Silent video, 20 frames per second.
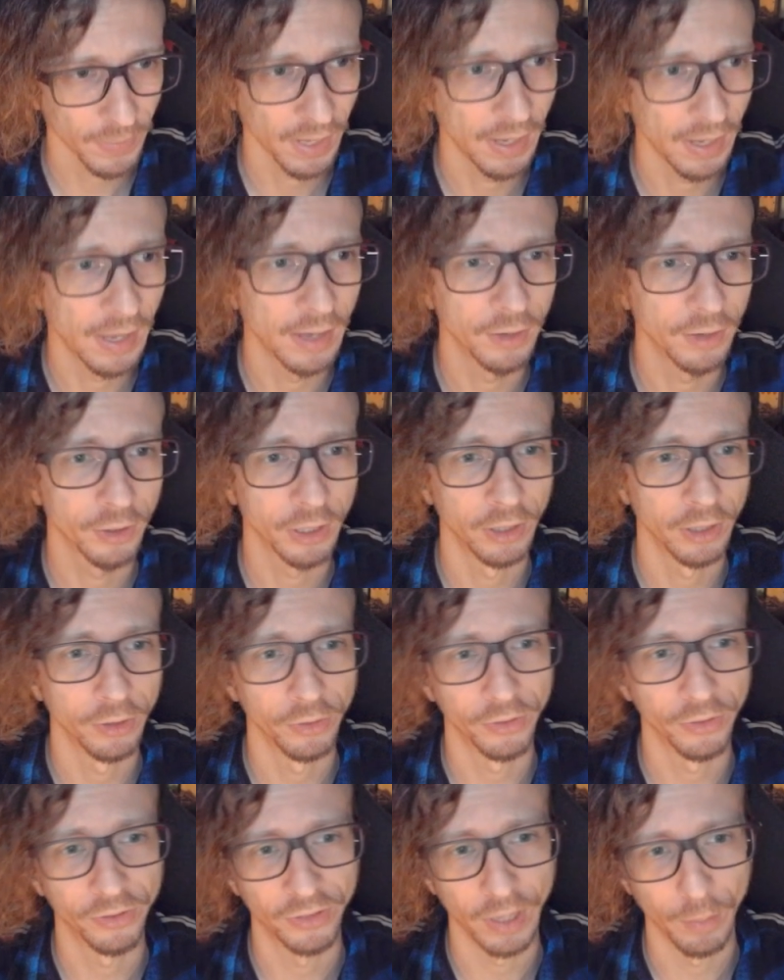And you're going to do
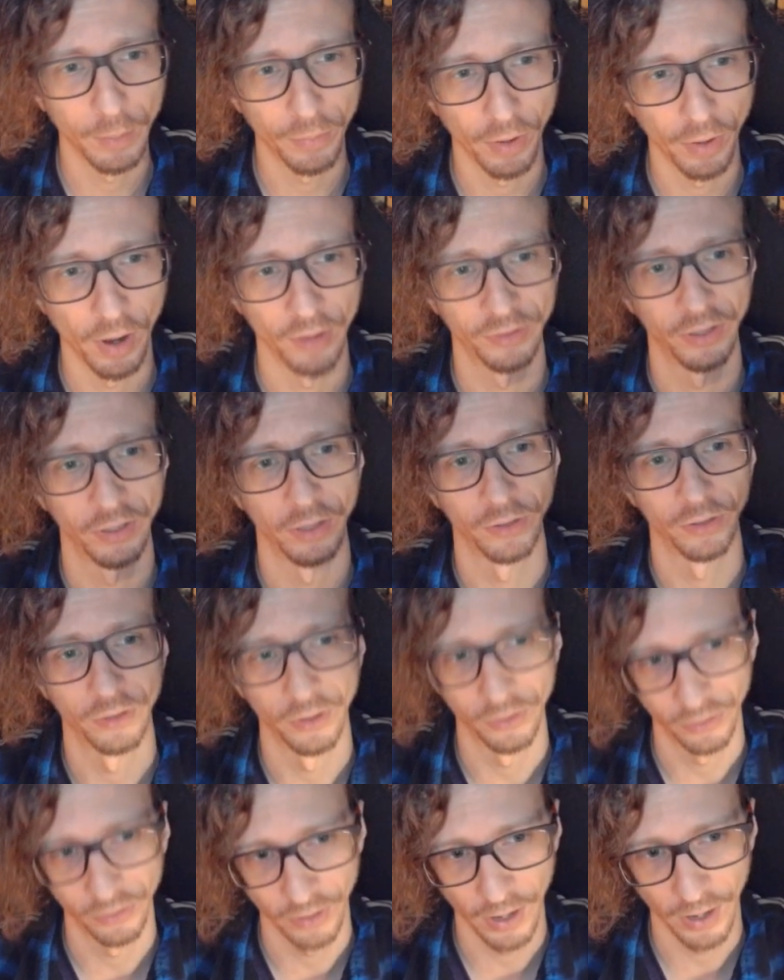the same process
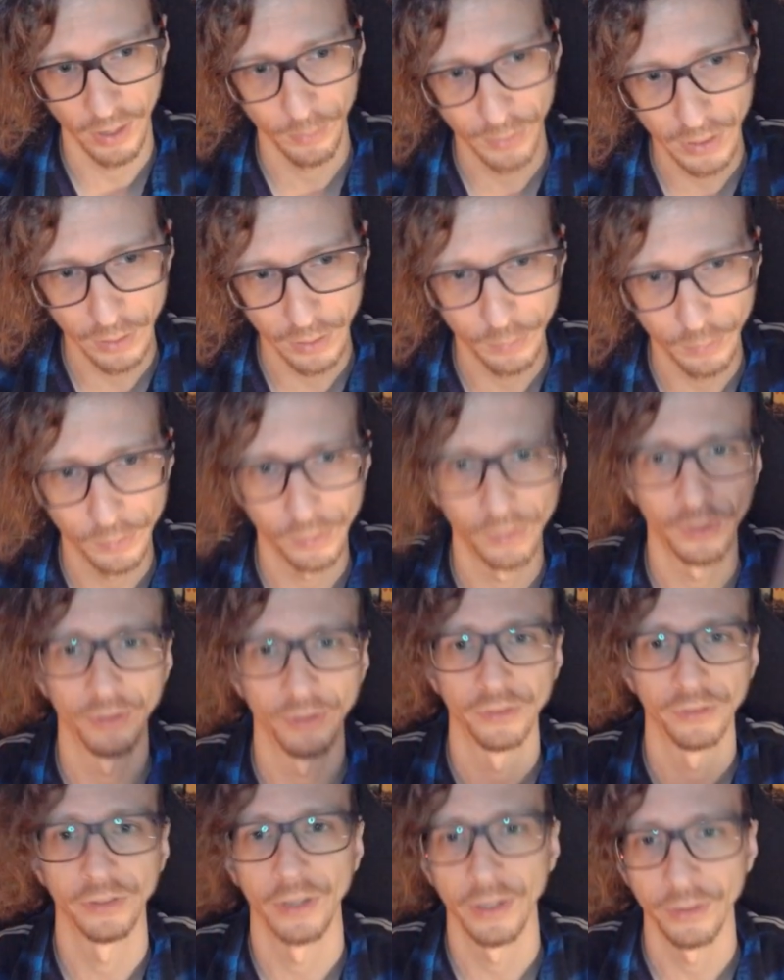assign people,
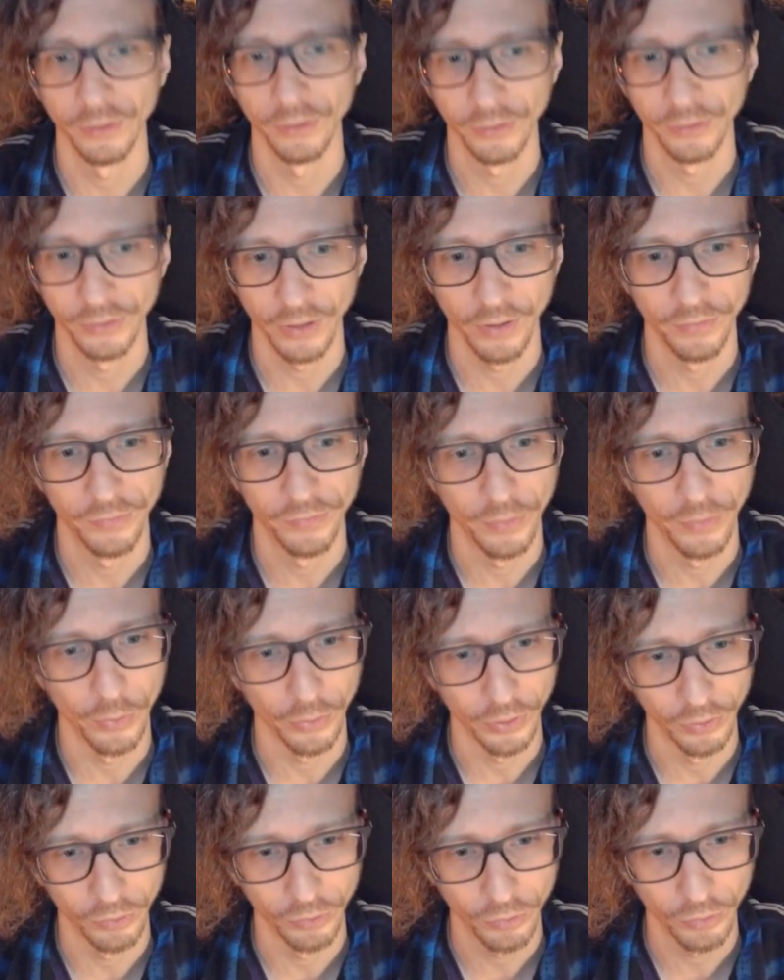assign yourself full
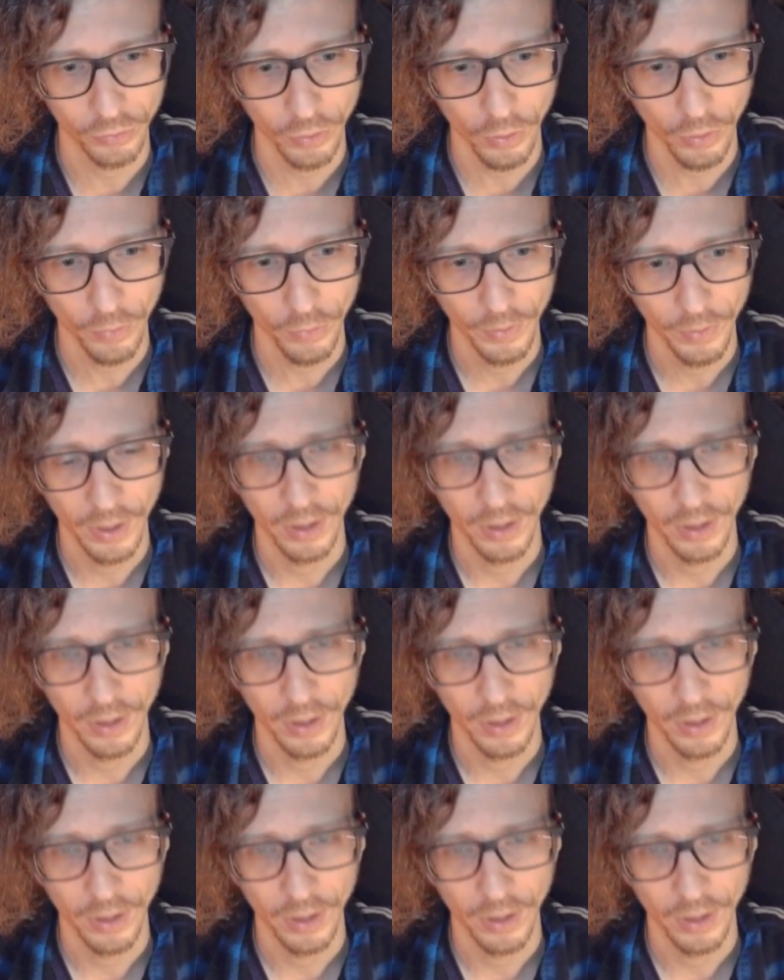control.